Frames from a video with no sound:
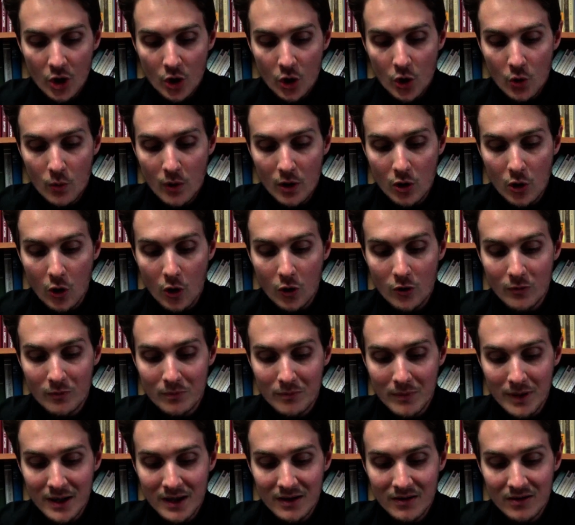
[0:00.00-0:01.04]
who were
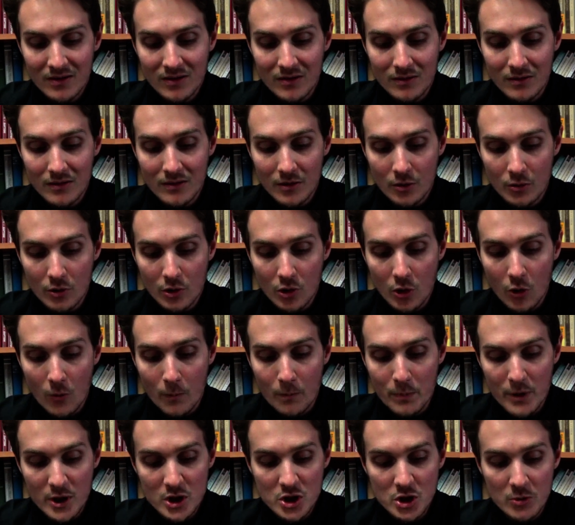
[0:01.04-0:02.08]
called
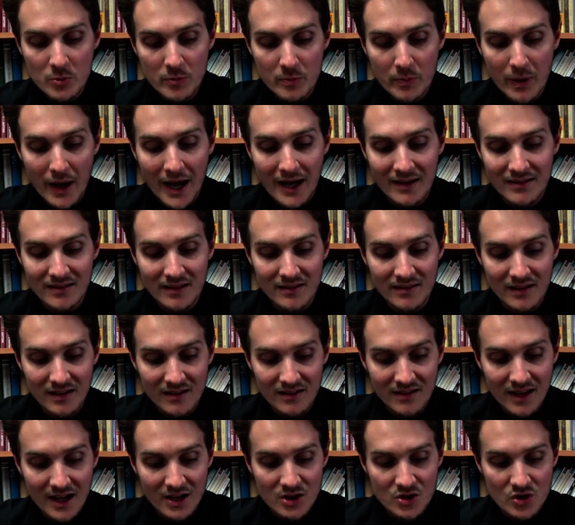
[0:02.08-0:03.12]
bishops, pastors,
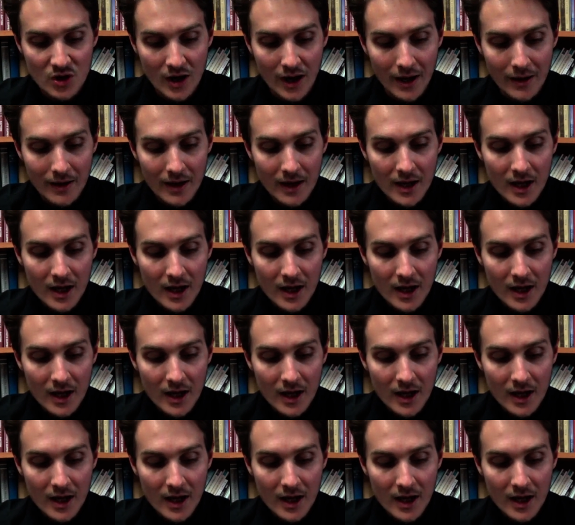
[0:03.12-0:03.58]
etc.